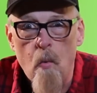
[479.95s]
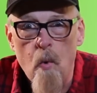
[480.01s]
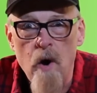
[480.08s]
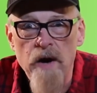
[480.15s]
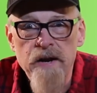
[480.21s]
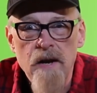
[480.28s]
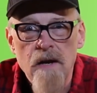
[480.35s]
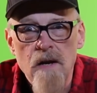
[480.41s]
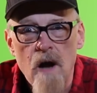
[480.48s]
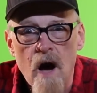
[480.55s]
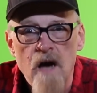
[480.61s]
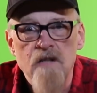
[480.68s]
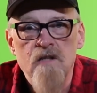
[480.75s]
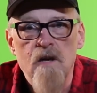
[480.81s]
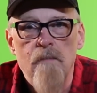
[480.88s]
What an
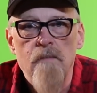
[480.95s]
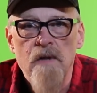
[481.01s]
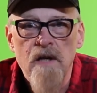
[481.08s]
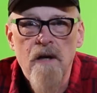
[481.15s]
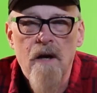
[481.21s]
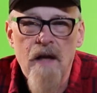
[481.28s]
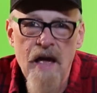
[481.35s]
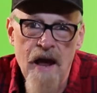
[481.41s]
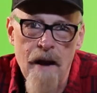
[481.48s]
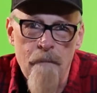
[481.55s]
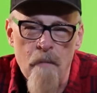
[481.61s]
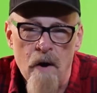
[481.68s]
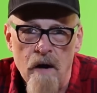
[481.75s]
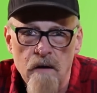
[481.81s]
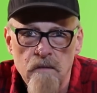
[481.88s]
awesome little
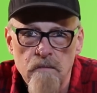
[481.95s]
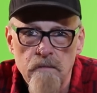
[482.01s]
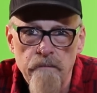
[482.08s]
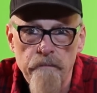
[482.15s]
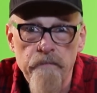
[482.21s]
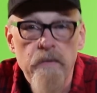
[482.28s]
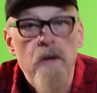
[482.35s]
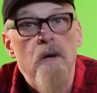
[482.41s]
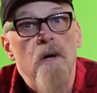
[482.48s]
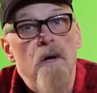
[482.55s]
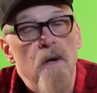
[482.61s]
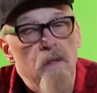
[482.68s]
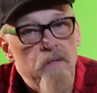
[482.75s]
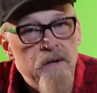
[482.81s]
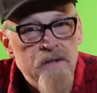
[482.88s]
camera.
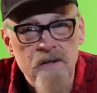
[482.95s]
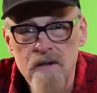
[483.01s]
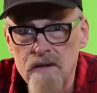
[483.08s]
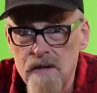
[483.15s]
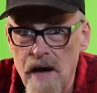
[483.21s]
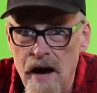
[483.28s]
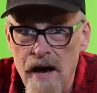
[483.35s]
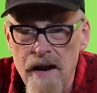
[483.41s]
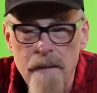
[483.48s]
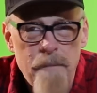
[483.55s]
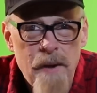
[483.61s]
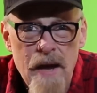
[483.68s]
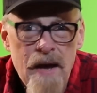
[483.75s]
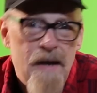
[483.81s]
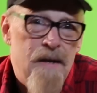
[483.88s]
This is not a
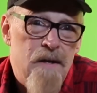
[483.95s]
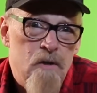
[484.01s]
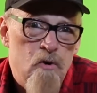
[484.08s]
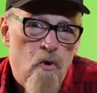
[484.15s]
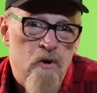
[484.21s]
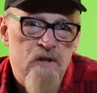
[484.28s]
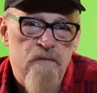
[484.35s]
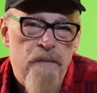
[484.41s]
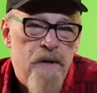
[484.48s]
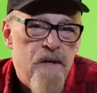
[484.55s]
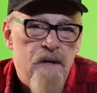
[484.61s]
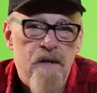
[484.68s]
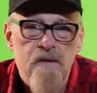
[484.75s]
paid endorsement.